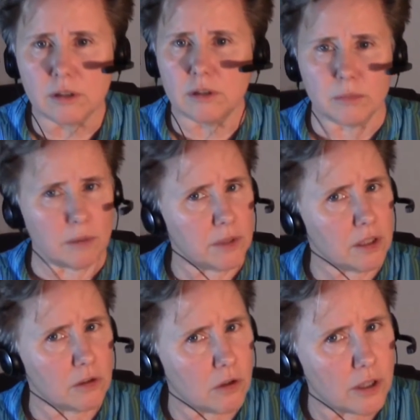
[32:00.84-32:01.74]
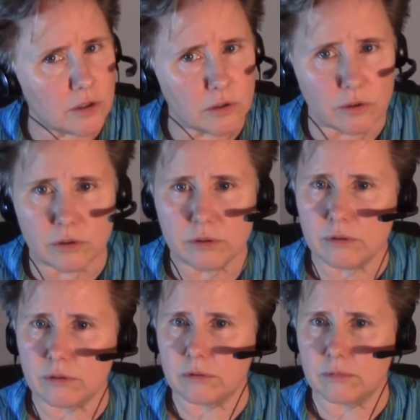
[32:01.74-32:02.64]
by being loyal,
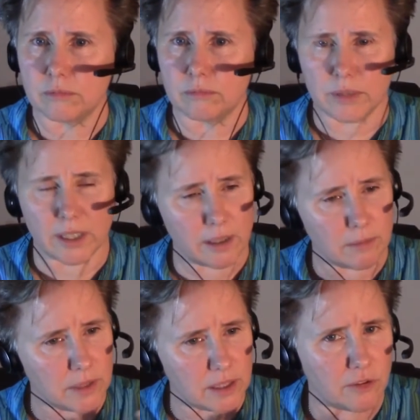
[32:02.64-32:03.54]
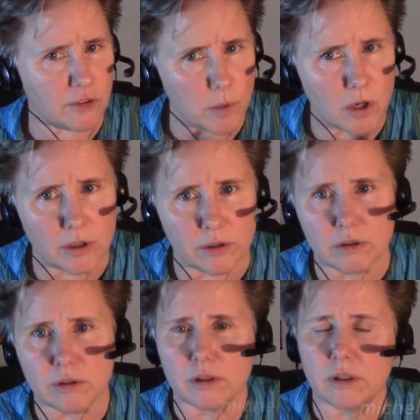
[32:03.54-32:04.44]
by being smart.
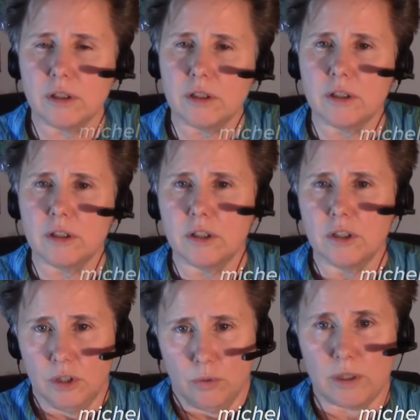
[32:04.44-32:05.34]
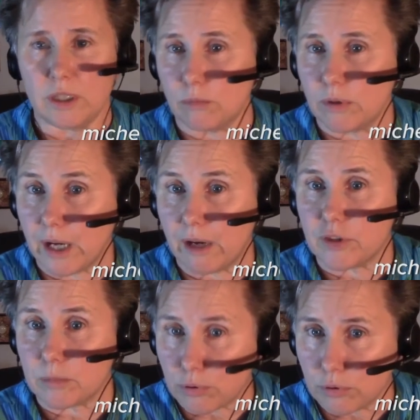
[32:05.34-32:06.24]
We think we have
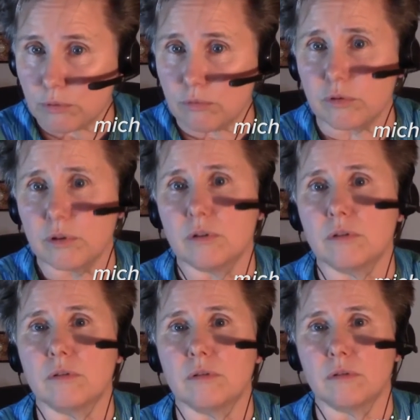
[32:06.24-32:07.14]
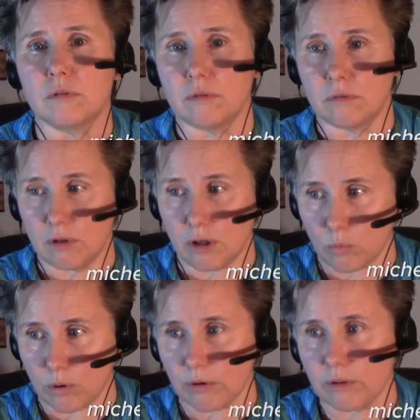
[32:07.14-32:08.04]
to prove our
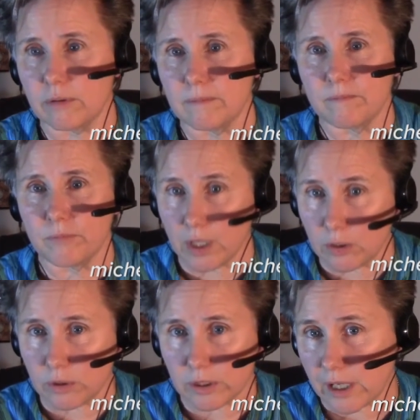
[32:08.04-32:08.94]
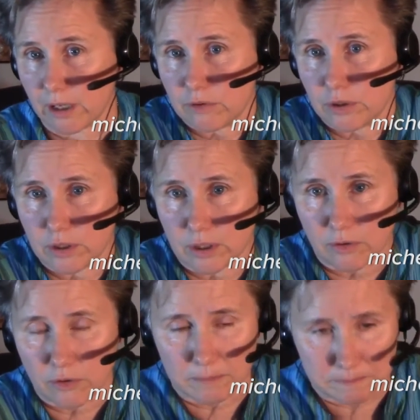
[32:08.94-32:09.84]
worth in order to have good things.